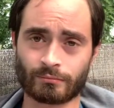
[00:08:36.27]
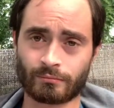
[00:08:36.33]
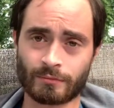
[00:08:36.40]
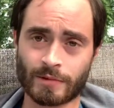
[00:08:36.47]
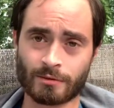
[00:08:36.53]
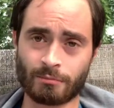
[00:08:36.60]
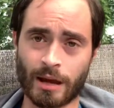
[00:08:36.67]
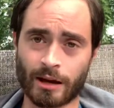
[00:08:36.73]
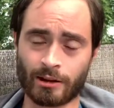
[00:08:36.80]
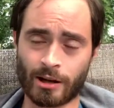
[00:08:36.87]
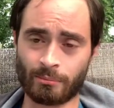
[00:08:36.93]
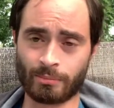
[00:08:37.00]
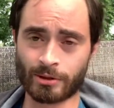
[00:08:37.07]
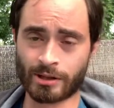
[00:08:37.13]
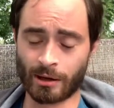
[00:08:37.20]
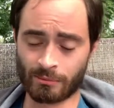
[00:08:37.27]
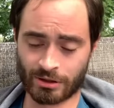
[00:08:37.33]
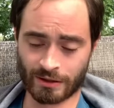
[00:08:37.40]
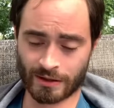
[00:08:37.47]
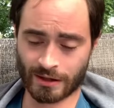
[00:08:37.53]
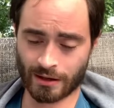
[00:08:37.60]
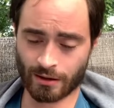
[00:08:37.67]
just making up
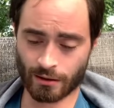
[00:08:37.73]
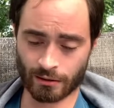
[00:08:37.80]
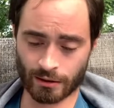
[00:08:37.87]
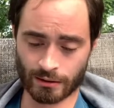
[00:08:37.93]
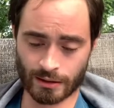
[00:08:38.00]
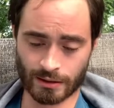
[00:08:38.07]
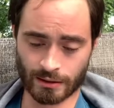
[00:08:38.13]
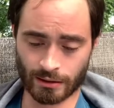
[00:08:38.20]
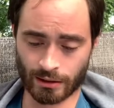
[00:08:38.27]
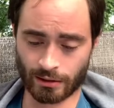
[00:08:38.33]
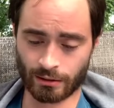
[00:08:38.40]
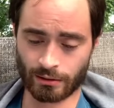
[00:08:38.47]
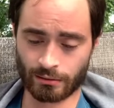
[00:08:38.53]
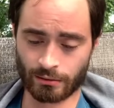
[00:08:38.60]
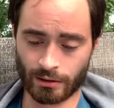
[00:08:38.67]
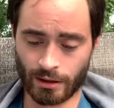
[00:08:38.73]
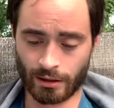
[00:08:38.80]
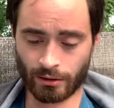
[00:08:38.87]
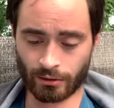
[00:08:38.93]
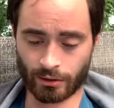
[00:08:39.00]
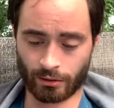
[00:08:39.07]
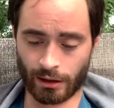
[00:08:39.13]
assumptions here, and it's a little
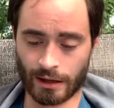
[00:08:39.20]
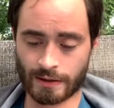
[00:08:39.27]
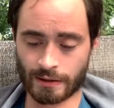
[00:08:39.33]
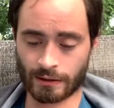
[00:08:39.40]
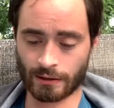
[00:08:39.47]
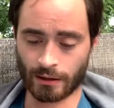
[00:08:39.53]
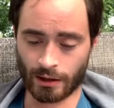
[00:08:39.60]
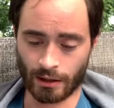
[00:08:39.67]
crazy.